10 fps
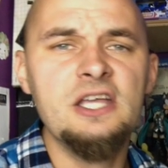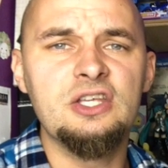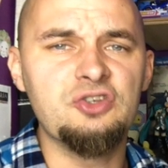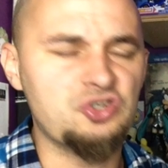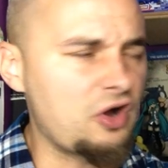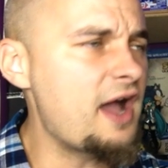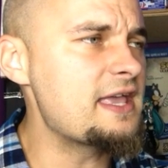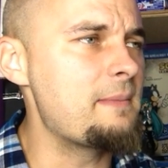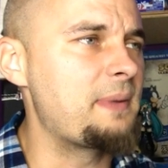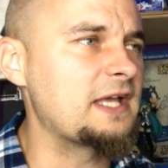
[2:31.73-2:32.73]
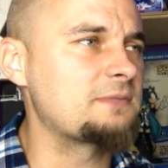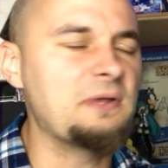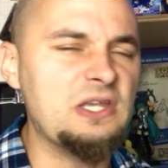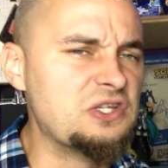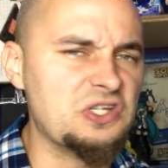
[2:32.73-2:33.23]
You try your best,
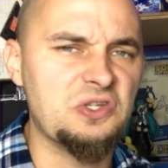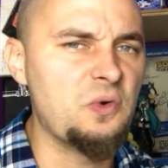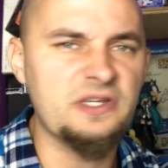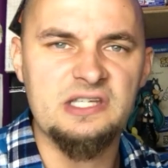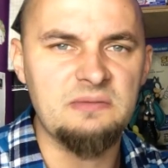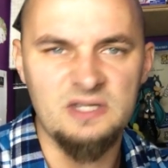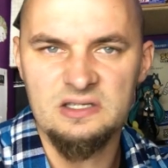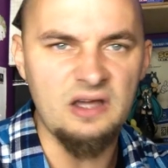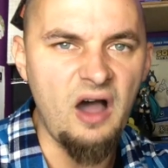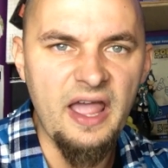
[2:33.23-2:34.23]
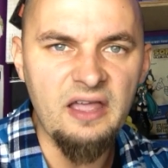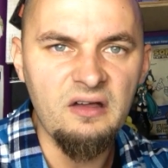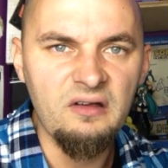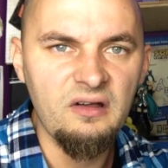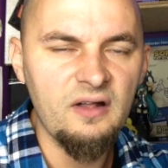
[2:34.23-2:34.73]
but you just always seem to die.
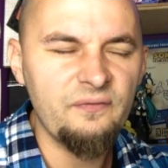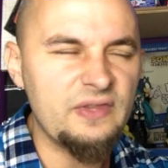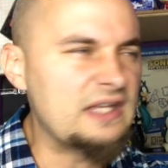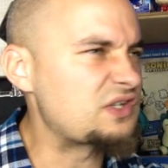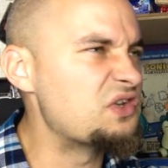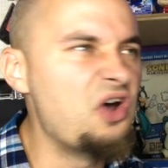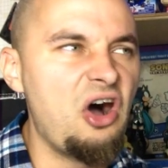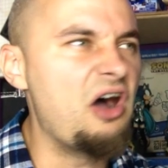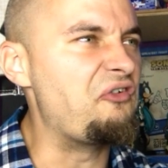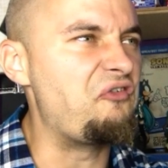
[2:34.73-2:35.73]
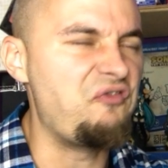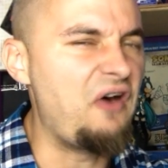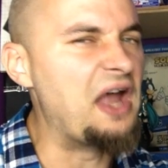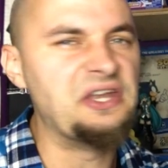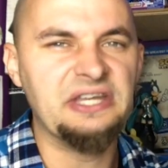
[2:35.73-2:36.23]
It's not a
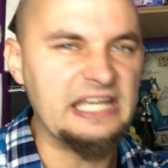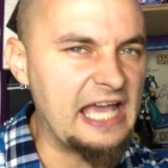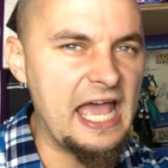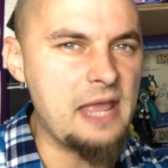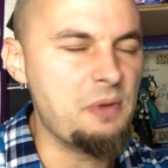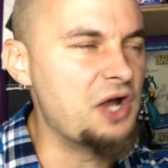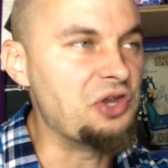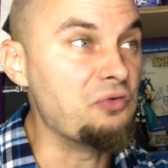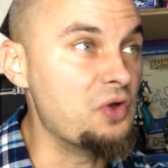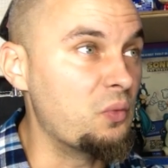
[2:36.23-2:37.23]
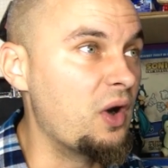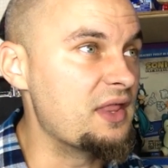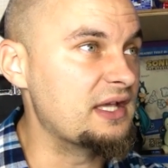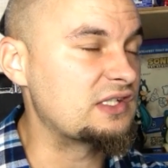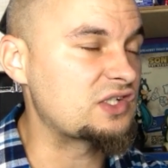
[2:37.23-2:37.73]
fun game. I don't know why
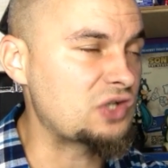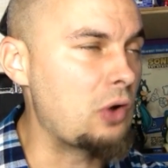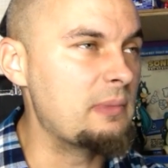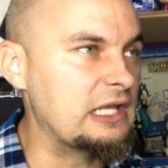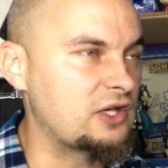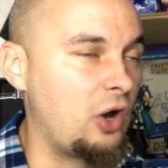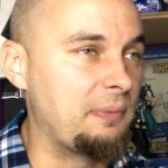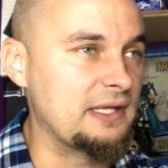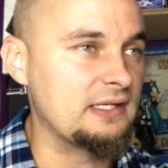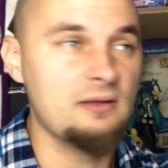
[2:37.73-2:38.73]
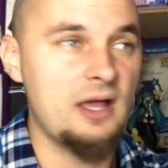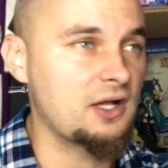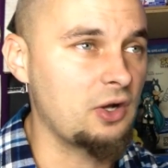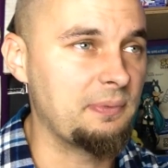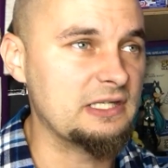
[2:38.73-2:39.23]
there's so many copies
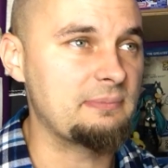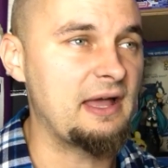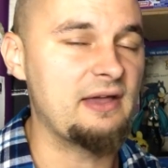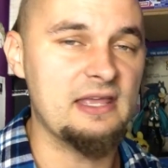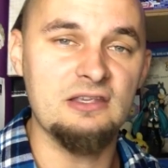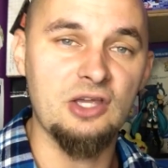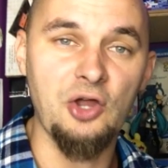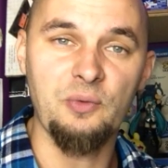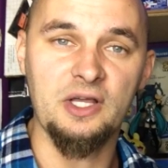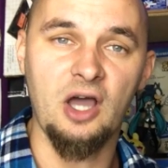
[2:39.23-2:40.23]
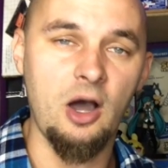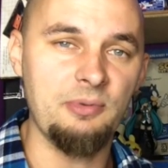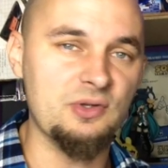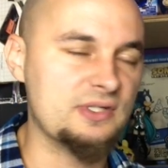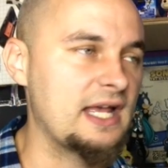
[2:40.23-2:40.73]
about it. You go to a car
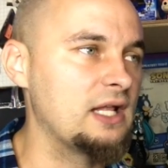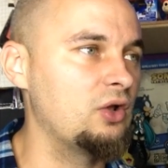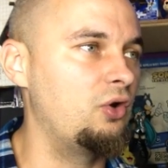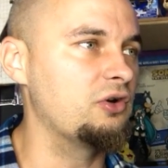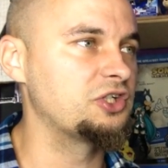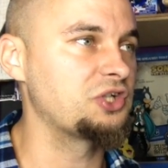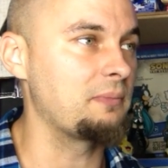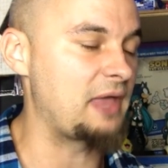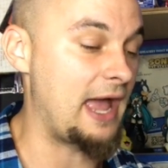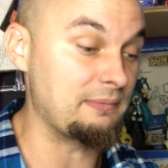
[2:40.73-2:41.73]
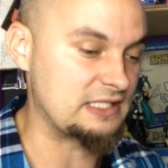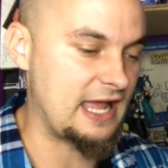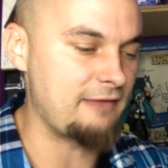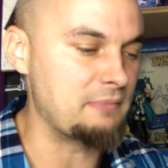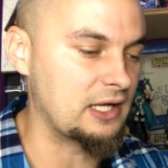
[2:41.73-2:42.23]
boot sale or a shop that happens to
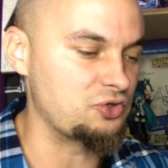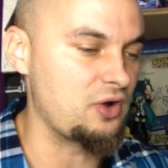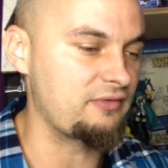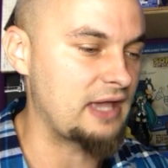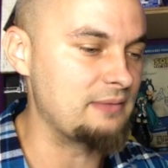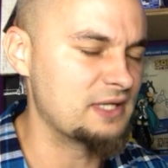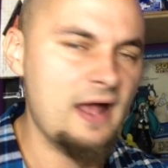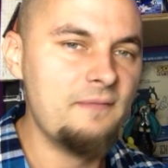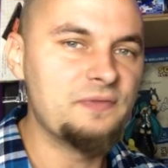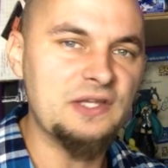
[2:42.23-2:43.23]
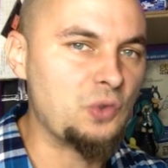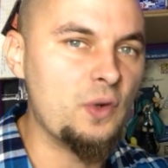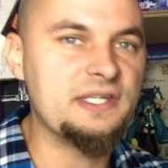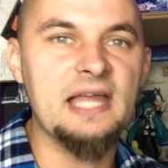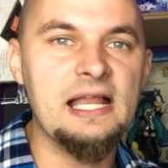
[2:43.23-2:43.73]
have Mega Drive games, there's
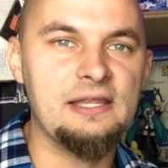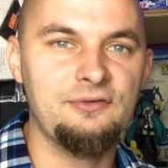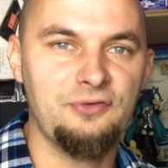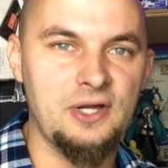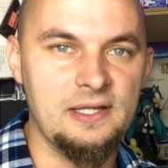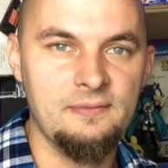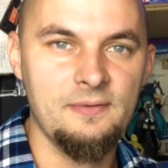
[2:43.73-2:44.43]
always an Alien 3.